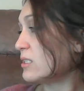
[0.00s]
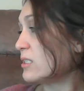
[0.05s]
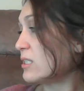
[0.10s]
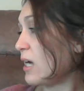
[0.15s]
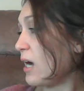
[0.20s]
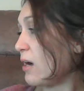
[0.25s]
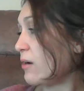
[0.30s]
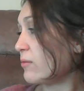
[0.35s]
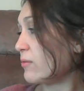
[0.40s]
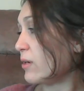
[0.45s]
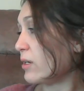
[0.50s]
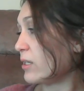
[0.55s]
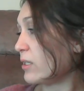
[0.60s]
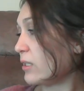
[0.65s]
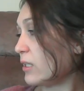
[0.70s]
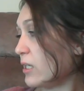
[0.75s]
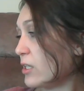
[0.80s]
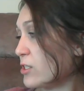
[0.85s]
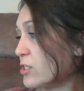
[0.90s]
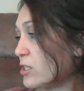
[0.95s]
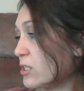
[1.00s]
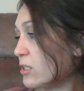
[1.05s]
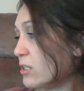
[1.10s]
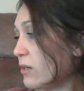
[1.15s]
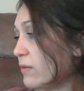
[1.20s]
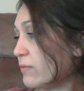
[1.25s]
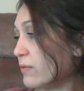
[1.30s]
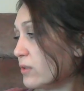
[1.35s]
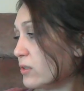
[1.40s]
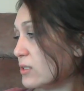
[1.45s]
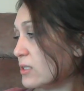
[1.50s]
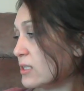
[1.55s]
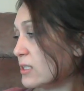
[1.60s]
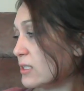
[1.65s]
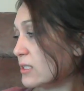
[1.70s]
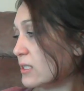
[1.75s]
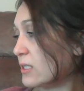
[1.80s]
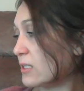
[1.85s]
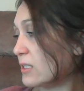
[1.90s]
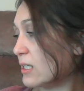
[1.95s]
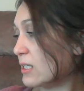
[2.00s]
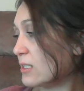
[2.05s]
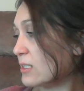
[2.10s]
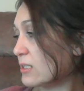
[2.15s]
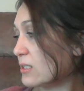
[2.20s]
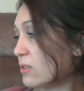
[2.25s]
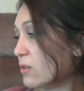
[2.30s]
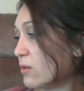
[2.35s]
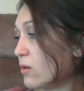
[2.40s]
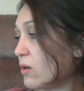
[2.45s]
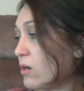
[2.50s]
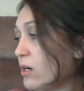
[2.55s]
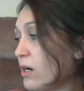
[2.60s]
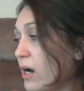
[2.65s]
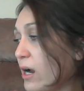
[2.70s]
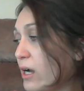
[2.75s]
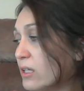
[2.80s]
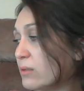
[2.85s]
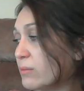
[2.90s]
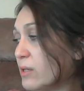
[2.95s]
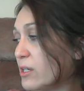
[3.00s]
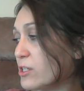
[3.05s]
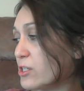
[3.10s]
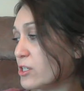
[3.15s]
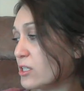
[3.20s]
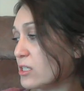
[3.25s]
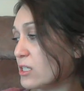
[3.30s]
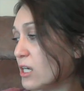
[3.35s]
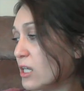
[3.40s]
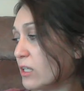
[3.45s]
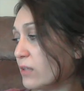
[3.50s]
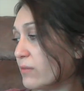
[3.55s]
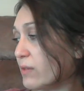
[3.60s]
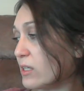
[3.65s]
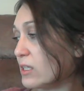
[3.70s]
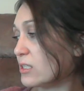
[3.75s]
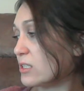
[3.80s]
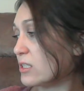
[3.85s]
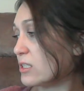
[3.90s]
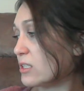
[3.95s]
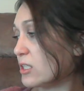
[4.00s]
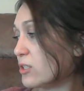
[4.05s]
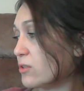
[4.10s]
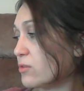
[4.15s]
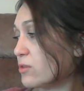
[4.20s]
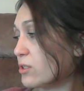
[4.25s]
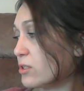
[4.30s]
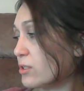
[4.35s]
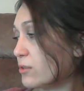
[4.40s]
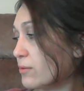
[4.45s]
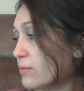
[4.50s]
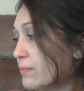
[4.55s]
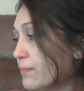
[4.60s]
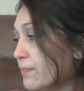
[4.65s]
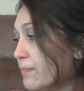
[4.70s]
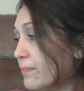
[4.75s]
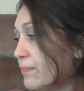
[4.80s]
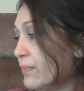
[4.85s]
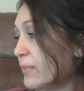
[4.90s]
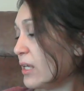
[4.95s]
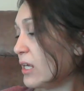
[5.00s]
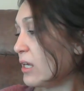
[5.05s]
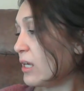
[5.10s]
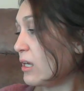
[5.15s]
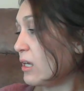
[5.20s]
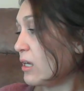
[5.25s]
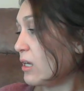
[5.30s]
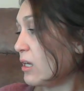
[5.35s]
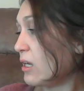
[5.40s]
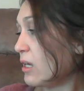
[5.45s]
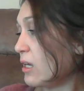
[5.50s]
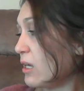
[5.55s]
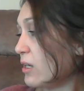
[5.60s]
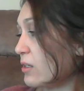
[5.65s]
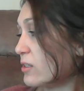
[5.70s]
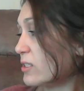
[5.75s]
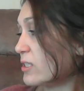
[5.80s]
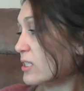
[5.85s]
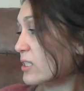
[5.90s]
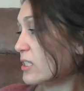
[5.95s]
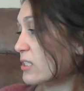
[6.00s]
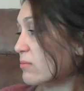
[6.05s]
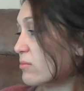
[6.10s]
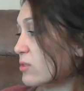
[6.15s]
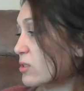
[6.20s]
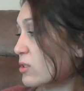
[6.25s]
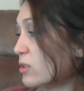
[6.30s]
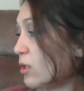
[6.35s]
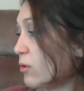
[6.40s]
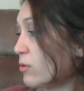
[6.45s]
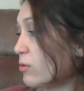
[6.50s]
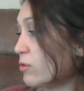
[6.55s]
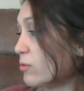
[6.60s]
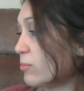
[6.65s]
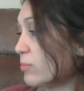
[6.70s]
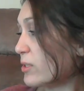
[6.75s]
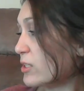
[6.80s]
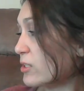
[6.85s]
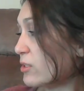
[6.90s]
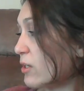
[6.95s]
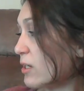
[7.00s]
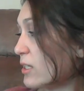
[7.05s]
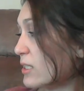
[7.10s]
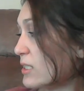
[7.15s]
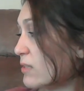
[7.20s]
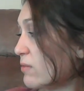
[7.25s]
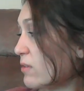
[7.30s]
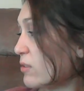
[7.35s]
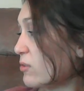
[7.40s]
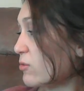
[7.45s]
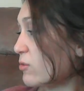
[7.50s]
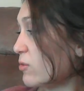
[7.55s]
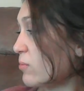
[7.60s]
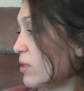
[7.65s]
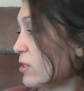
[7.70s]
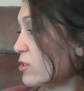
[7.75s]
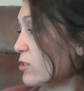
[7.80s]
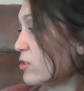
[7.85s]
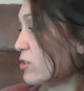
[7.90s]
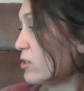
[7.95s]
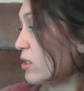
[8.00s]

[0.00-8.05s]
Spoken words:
downregulation of photosynthesis or acclimation to elevated CO2. In our systems, lower Rubisco activities were measured